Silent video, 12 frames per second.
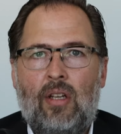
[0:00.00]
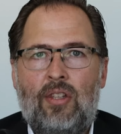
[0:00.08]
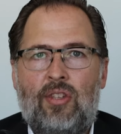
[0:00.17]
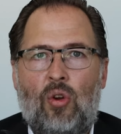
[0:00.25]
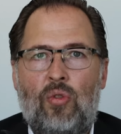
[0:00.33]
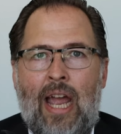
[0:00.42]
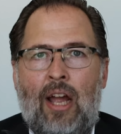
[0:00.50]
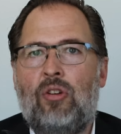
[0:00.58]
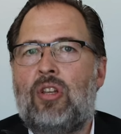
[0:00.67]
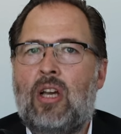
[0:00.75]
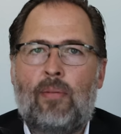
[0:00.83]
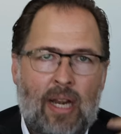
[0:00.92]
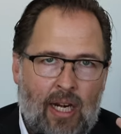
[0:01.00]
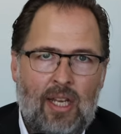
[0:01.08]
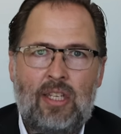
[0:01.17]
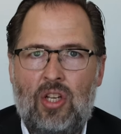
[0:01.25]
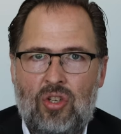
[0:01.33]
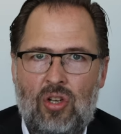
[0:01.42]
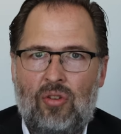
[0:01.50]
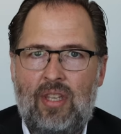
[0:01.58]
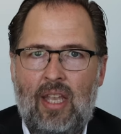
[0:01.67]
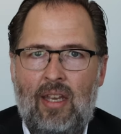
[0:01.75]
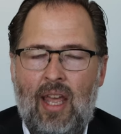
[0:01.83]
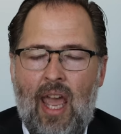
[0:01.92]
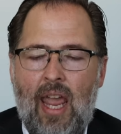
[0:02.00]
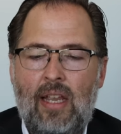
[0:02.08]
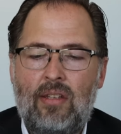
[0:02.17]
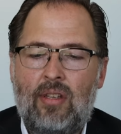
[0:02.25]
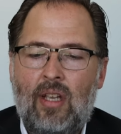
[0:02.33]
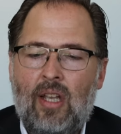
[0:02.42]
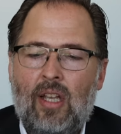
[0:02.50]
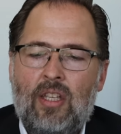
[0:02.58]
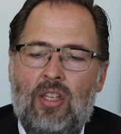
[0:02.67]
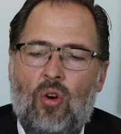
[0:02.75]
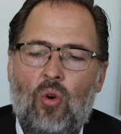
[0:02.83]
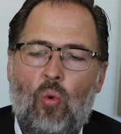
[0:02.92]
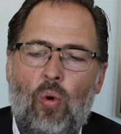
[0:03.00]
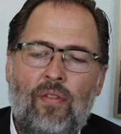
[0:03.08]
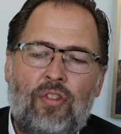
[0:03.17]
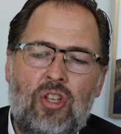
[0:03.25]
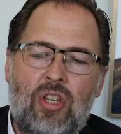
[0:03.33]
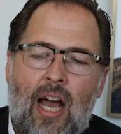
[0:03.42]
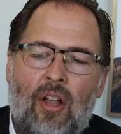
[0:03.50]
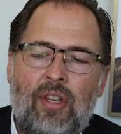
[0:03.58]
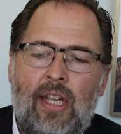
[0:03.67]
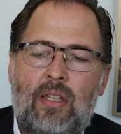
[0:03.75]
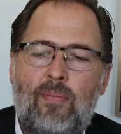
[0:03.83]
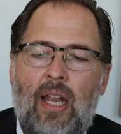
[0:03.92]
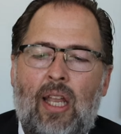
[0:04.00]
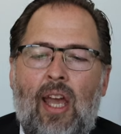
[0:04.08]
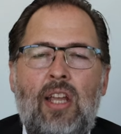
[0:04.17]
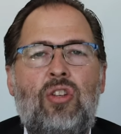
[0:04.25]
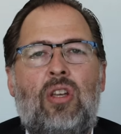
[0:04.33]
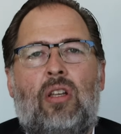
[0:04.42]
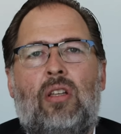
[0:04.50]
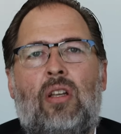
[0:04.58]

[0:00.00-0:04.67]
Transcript: So now you're talking about an additional 10 days. So what if the child needs medication?